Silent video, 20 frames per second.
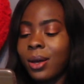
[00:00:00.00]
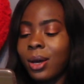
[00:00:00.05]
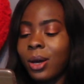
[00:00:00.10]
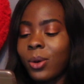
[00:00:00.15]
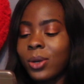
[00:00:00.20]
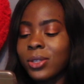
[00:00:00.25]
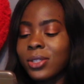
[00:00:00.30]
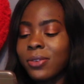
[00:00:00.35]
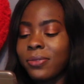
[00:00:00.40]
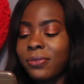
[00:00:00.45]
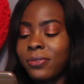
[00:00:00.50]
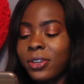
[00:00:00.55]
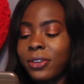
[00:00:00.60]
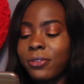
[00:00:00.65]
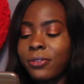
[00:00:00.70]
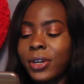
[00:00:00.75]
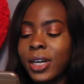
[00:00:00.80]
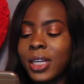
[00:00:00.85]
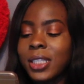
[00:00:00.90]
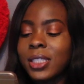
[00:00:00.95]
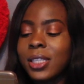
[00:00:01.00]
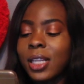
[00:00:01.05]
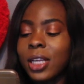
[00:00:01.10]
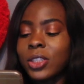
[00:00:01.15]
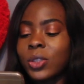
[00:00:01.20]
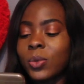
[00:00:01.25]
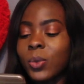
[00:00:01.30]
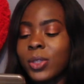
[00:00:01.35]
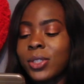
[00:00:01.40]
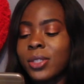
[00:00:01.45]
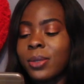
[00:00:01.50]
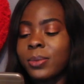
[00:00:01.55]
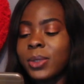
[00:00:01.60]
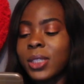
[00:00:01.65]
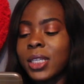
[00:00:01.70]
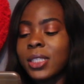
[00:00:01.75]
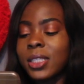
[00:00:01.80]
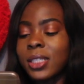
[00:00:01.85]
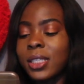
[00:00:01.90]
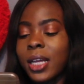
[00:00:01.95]
What was your favorite / worst
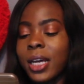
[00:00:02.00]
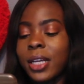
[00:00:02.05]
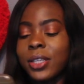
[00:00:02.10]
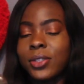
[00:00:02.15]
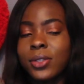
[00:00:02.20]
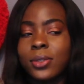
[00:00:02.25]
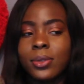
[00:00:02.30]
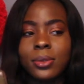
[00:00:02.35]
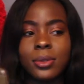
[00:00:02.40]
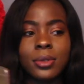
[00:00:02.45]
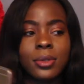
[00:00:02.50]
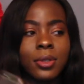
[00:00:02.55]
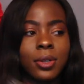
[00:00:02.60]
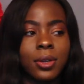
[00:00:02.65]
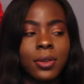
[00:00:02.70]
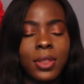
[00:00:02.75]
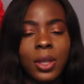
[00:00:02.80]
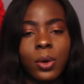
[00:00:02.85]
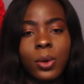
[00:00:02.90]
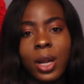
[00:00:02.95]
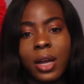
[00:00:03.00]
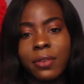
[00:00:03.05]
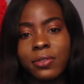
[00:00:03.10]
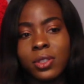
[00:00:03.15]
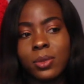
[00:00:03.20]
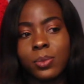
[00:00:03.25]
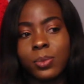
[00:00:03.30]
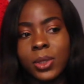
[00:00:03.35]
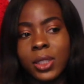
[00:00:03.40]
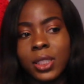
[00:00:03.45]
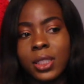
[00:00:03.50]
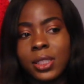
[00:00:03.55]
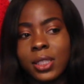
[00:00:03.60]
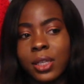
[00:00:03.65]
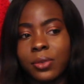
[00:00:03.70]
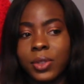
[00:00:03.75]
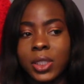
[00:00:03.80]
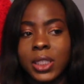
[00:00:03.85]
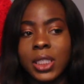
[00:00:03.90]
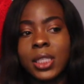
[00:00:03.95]
subject in high school? That would have to be
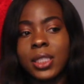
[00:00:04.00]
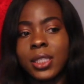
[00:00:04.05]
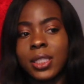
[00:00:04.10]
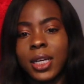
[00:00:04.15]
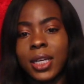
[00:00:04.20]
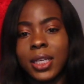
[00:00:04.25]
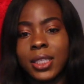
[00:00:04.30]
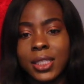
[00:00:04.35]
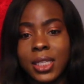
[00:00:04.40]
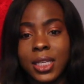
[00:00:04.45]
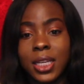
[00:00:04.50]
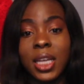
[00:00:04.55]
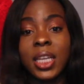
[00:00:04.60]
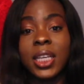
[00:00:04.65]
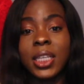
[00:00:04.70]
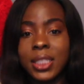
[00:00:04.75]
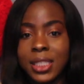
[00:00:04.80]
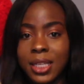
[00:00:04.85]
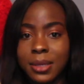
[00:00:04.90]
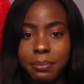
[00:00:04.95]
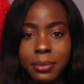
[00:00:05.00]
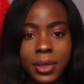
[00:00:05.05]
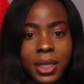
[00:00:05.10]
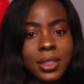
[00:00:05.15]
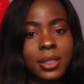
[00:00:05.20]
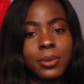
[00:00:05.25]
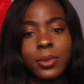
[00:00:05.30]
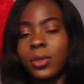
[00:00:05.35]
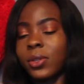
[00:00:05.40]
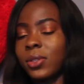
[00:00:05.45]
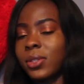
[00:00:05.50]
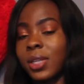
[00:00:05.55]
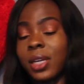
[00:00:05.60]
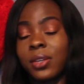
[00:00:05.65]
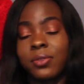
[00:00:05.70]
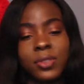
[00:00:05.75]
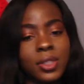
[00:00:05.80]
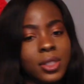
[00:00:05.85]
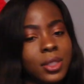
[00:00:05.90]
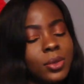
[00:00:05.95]
integrated science, and I hated math because
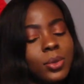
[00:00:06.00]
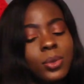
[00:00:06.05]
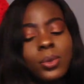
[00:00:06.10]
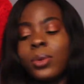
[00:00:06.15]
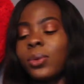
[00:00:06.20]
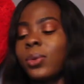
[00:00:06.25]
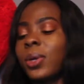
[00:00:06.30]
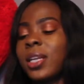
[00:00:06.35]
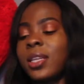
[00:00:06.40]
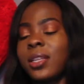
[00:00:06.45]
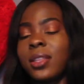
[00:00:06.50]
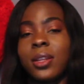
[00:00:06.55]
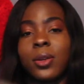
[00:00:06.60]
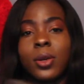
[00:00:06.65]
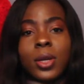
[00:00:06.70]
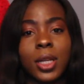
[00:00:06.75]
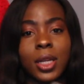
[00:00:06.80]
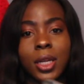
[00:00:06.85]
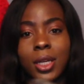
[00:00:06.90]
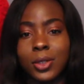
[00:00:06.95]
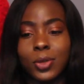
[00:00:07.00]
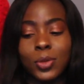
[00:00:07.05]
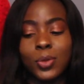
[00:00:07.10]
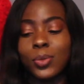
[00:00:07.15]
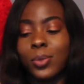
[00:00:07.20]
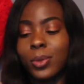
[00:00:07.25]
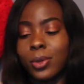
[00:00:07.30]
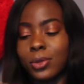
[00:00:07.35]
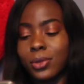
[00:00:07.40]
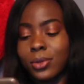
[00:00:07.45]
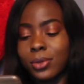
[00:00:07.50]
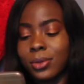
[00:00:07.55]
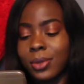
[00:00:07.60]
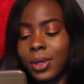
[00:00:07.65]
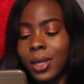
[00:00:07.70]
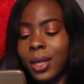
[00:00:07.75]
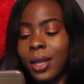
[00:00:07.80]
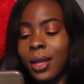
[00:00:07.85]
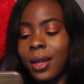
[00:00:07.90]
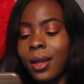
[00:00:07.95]
I really don't know anything other than 2 +
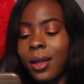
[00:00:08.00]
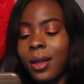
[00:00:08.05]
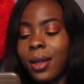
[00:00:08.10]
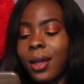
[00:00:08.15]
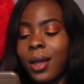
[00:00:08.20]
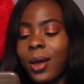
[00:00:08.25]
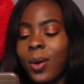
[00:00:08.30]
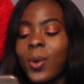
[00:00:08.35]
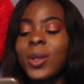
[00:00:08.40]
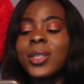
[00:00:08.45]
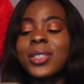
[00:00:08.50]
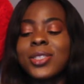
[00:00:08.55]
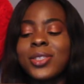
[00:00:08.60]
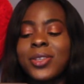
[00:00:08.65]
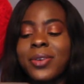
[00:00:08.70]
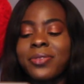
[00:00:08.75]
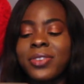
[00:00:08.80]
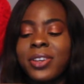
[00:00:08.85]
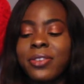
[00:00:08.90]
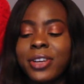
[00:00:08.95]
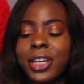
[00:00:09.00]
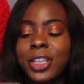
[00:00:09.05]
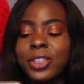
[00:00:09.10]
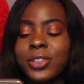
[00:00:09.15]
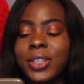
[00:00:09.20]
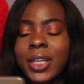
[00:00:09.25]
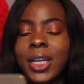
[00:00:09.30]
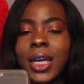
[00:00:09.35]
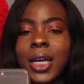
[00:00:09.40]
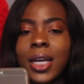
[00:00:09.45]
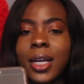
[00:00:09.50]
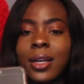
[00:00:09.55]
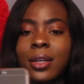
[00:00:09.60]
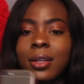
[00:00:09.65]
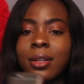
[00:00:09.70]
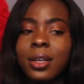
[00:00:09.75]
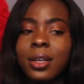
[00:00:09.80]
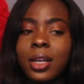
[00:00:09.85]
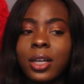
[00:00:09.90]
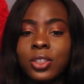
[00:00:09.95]
2. What is your favorite drink?
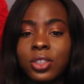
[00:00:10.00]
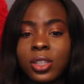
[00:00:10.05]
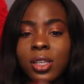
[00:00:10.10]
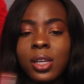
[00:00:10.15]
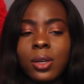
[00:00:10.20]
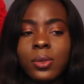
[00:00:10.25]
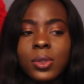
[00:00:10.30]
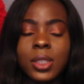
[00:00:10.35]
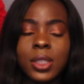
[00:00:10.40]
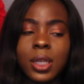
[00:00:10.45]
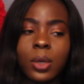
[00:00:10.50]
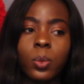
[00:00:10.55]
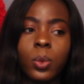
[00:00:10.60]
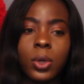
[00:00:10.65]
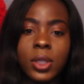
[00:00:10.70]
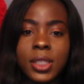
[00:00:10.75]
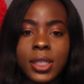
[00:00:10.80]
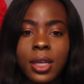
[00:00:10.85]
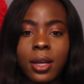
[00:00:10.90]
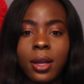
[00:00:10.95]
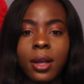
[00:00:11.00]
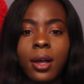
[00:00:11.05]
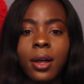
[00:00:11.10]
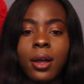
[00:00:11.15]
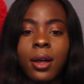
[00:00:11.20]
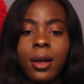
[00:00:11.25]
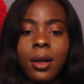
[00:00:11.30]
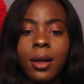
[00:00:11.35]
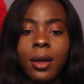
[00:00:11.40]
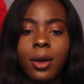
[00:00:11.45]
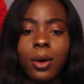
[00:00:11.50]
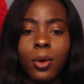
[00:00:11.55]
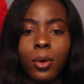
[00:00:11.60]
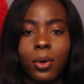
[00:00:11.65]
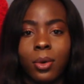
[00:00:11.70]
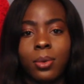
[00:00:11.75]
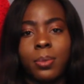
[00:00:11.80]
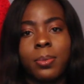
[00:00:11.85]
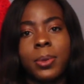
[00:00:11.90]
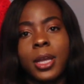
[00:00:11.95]
Actually, I would say water
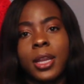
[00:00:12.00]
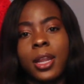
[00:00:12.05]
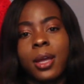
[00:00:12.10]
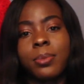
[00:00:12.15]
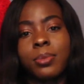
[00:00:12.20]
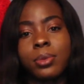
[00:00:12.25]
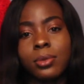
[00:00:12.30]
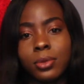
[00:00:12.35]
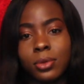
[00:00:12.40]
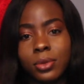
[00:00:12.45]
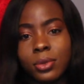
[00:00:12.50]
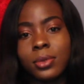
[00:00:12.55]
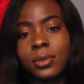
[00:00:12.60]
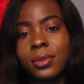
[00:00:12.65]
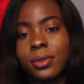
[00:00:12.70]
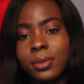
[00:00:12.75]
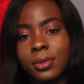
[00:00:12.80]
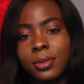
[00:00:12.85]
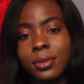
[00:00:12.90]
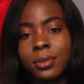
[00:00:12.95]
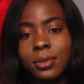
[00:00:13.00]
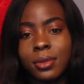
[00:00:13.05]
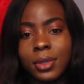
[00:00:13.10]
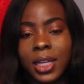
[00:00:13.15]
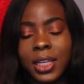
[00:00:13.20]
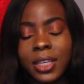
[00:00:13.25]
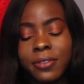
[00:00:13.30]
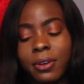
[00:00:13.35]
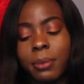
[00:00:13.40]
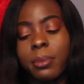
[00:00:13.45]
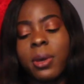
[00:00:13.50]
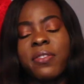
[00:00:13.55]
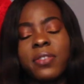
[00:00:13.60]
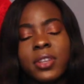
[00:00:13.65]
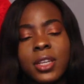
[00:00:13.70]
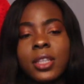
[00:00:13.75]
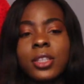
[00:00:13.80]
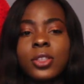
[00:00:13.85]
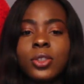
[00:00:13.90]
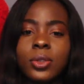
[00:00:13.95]
or pineapple juice. Like, if I'm
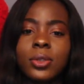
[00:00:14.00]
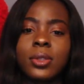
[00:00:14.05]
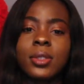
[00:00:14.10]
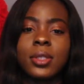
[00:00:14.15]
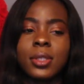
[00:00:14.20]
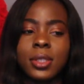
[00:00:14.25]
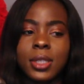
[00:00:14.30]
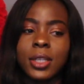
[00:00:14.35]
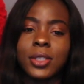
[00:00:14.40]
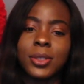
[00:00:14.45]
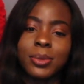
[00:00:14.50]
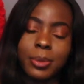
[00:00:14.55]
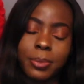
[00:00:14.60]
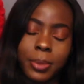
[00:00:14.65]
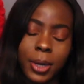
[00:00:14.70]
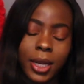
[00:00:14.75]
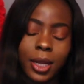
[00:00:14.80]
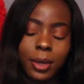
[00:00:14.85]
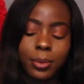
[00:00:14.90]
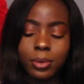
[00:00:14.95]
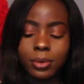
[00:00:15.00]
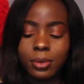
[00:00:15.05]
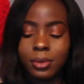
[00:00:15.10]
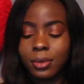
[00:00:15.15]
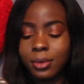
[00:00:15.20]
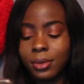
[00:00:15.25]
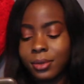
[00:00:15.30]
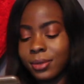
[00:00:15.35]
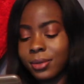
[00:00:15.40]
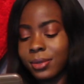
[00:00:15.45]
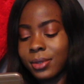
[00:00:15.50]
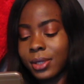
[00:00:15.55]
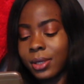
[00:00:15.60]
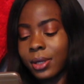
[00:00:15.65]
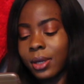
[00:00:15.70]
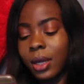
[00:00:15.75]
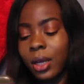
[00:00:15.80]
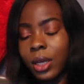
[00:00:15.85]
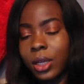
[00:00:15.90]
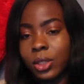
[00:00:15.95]
having any juice, it has to be pineapple because
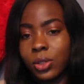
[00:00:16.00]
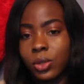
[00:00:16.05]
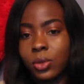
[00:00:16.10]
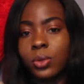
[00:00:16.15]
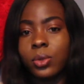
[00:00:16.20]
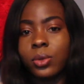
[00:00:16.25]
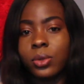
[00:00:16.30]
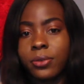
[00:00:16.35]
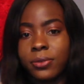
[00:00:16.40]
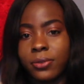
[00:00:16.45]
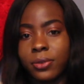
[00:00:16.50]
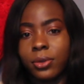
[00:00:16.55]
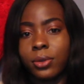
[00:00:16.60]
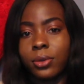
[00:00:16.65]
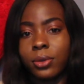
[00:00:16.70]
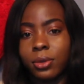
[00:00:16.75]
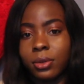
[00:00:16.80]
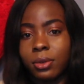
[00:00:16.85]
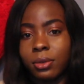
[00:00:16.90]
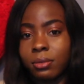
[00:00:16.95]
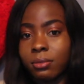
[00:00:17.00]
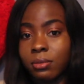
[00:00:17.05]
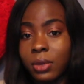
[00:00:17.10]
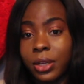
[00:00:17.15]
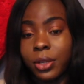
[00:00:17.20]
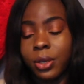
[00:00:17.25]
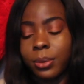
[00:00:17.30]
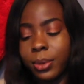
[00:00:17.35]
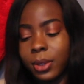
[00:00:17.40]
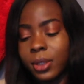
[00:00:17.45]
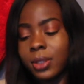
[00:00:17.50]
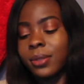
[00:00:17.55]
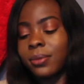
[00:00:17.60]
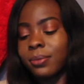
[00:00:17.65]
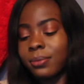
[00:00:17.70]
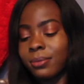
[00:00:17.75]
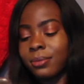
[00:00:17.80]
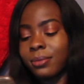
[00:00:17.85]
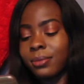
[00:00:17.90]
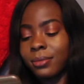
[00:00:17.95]
it's good for like your body
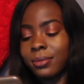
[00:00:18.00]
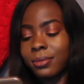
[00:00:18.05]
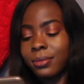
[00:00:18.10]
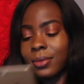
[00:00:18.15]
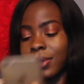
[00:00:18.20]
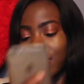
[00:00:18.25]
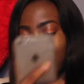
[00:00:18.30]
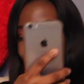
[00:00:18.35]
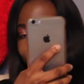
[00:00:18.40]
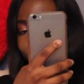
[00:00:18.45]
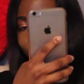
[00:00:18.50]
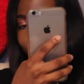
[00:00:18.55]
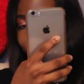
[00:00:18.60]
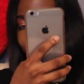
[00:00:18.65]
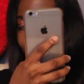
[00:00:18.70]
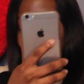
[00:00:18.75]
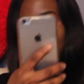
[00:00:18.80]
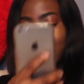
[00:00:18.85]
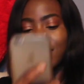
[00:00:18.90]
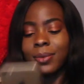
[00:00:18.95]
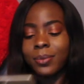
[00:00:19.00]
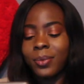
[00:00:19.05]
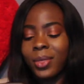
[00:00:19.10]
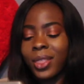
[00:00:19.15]
and the pussy.